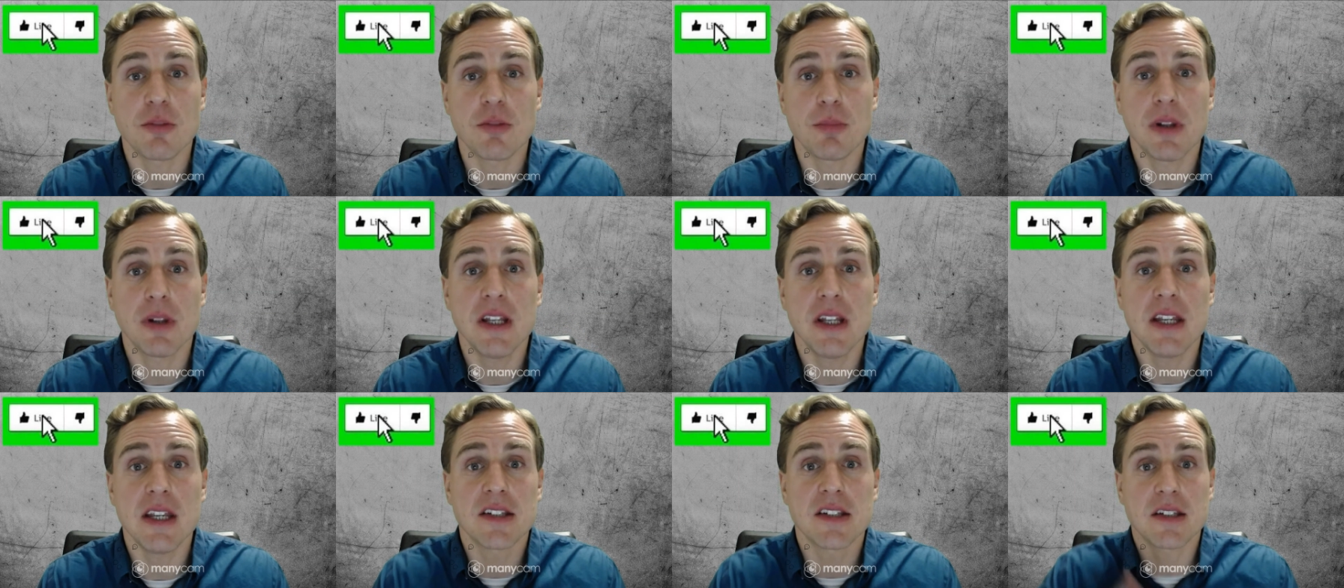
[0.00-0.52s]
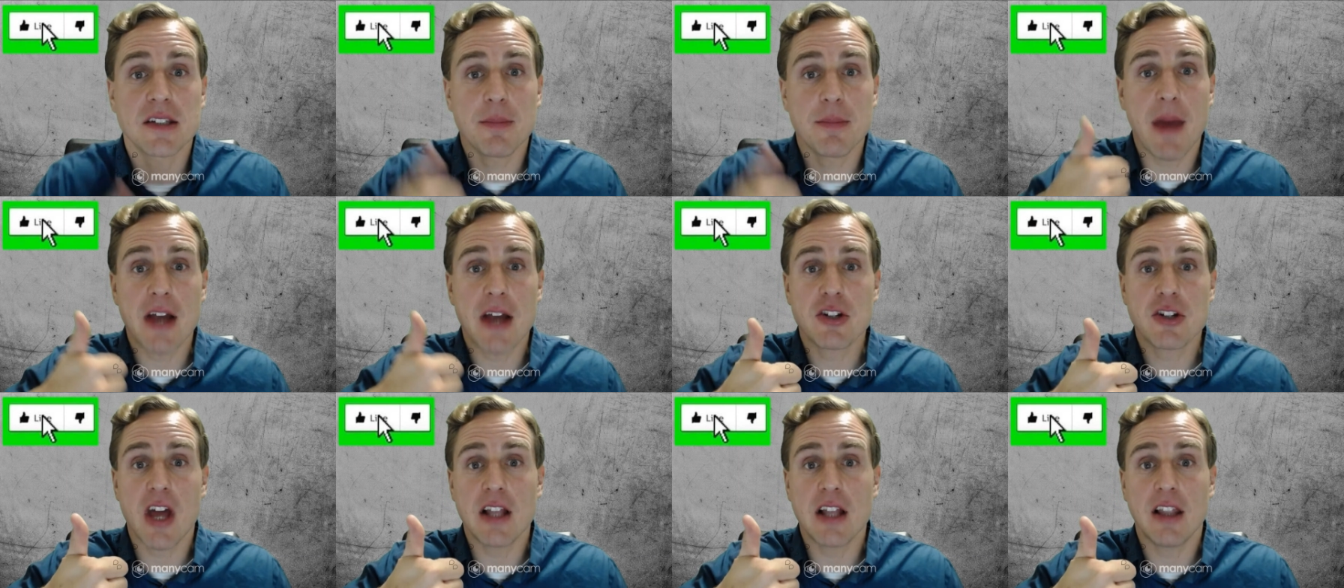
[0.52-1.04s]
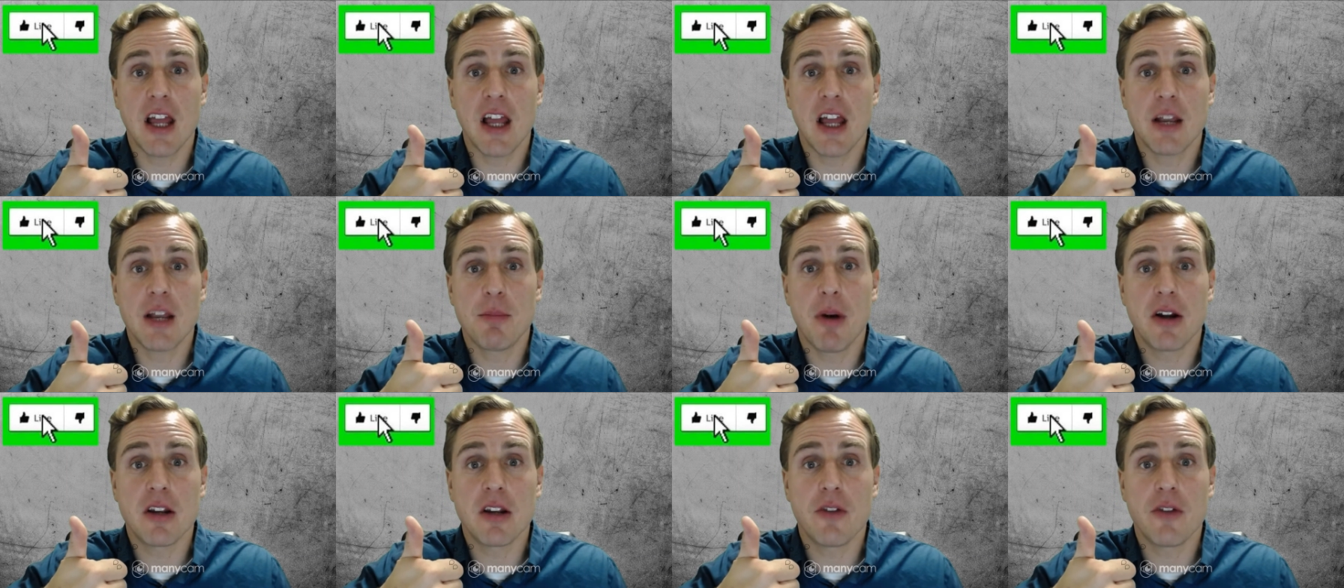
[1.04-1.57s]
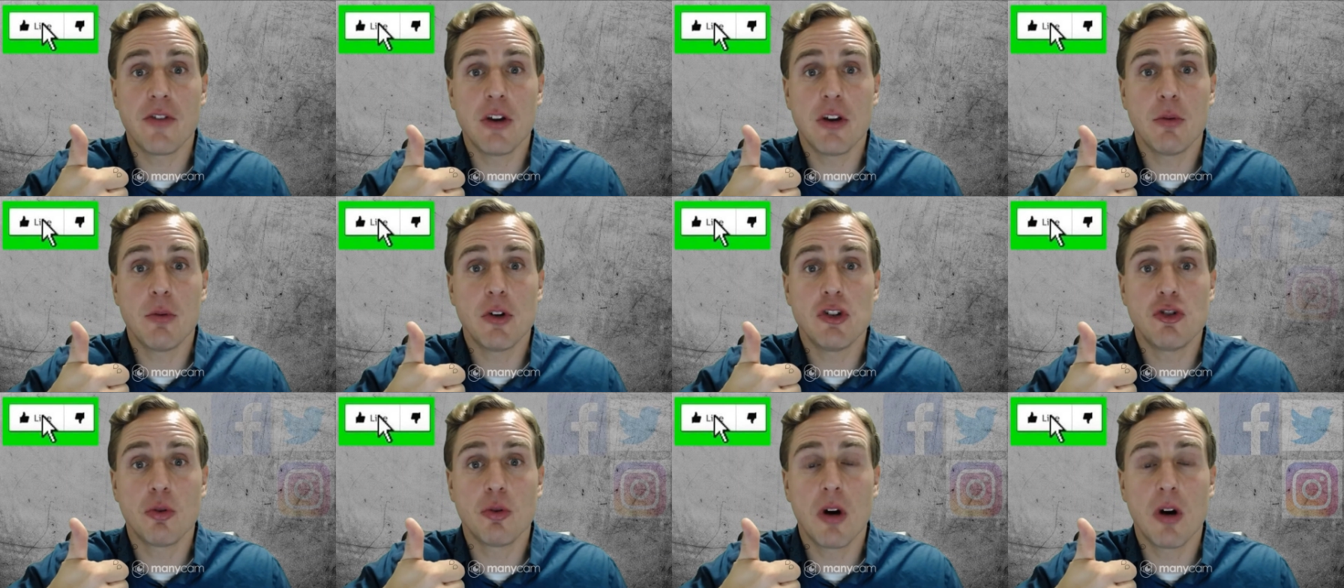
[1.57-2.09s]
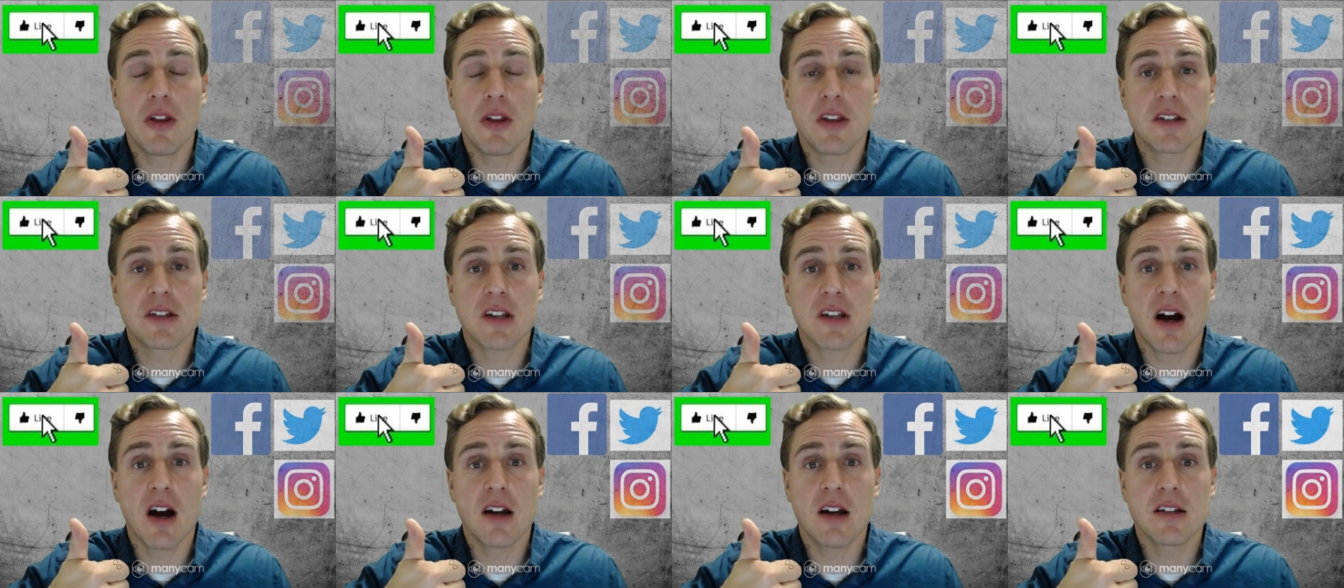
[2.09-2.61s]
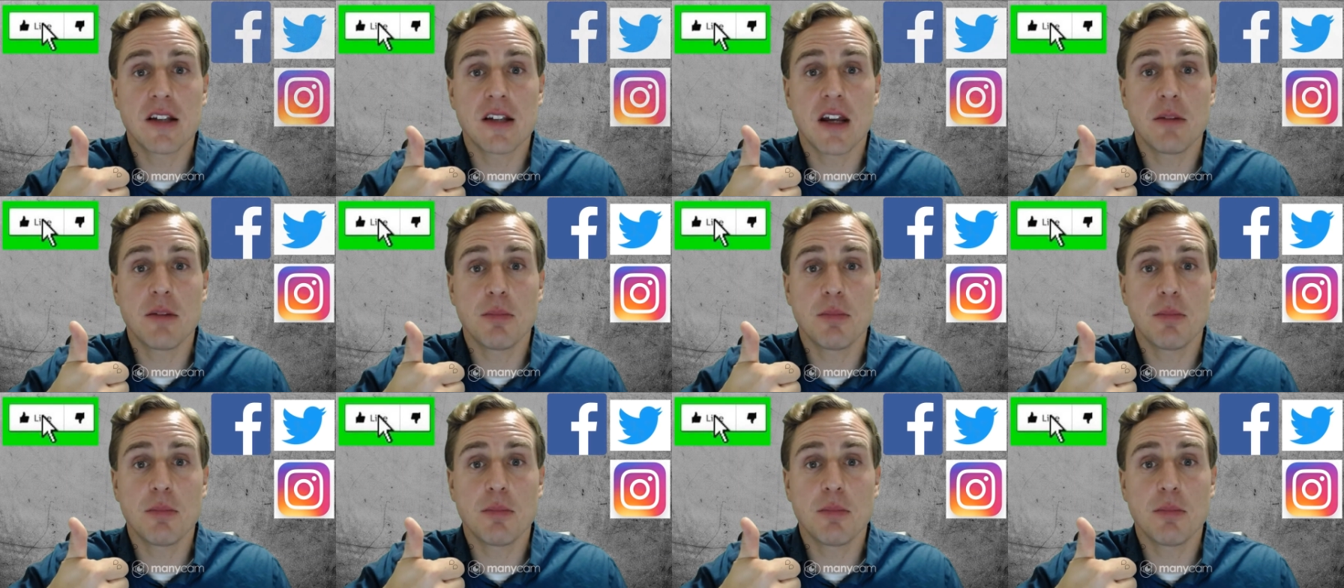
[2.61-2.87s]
Please smash that like button if you enjoy this content.